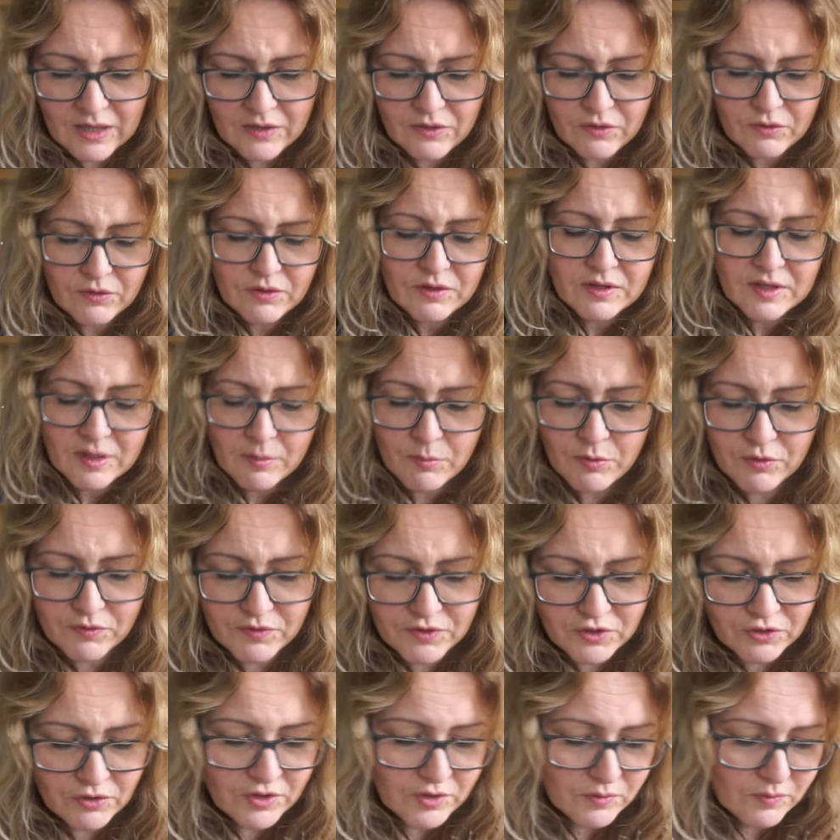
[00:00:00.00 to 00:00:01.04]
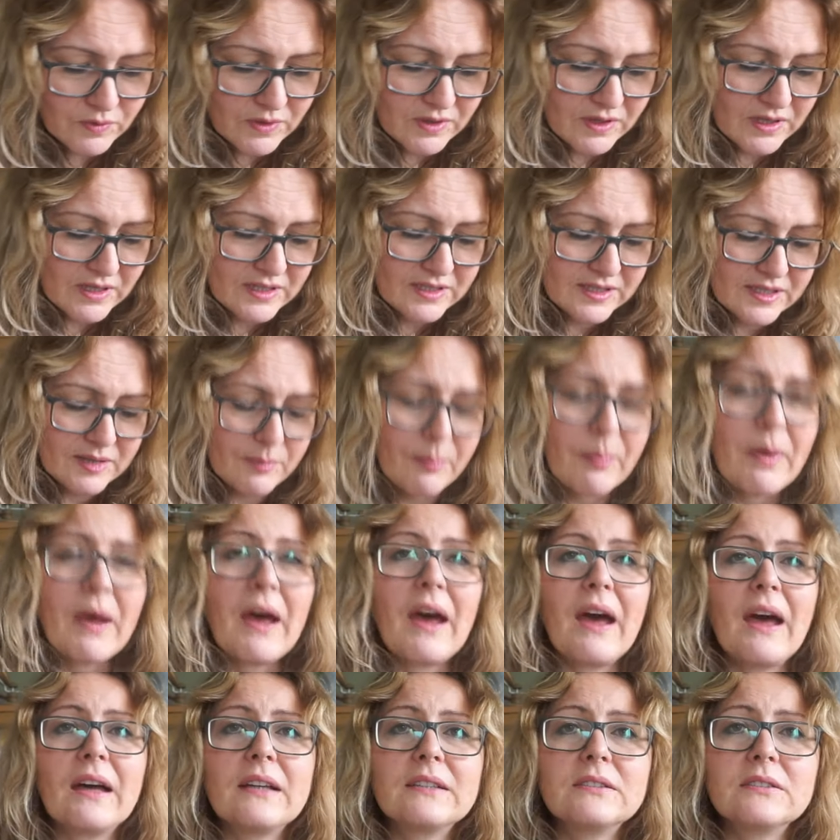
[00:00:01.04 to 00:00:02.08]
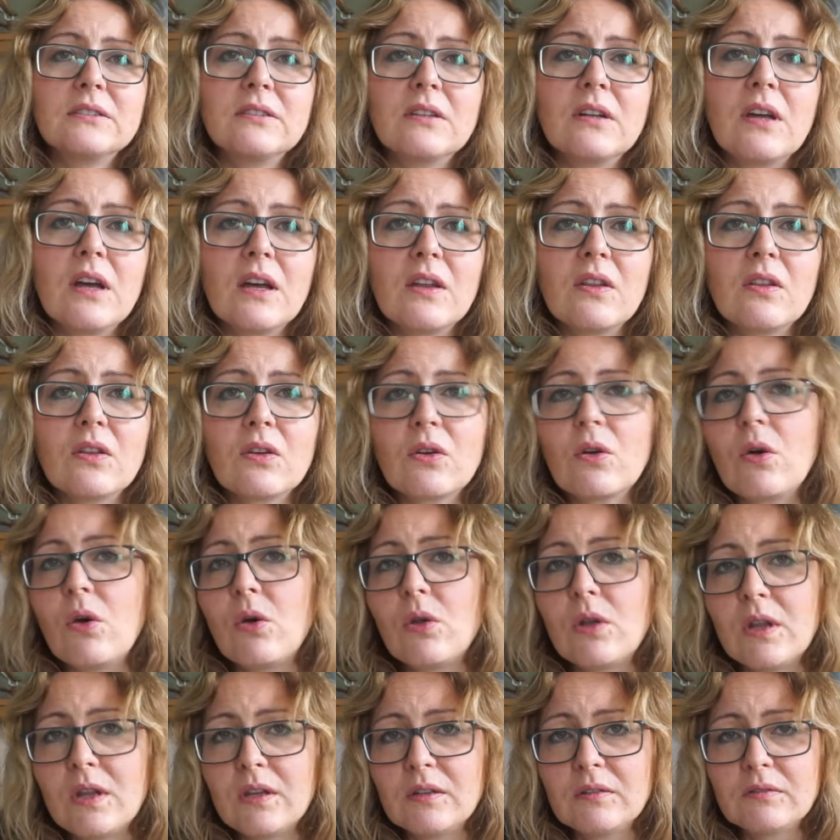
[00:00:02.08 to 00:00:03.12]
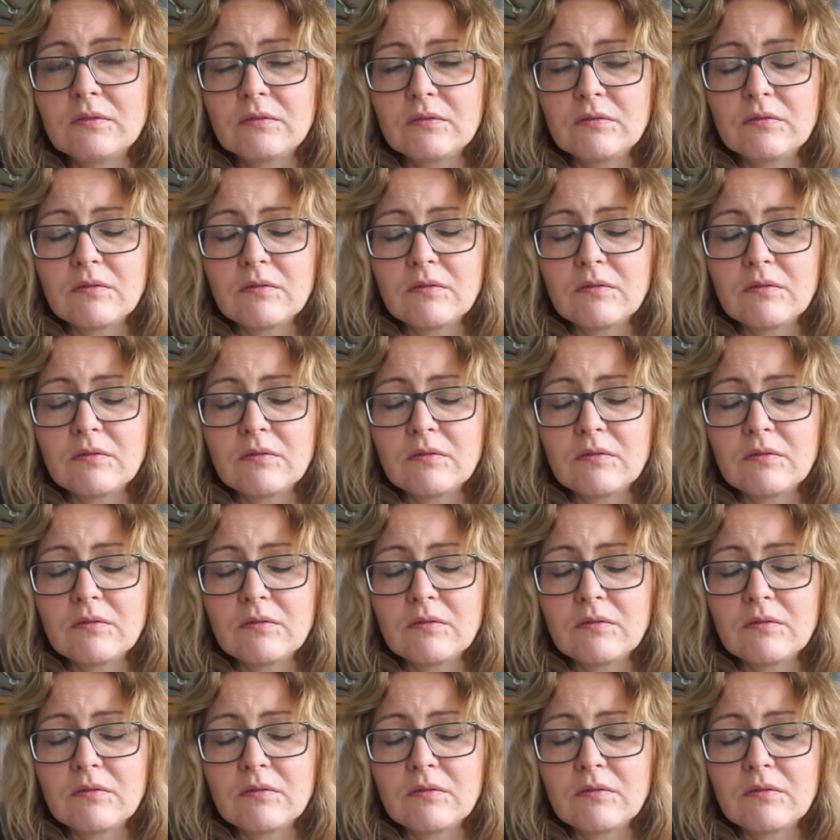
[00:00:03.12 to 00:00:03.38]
The only thing I'm overjoyed with is the pattern and the colour.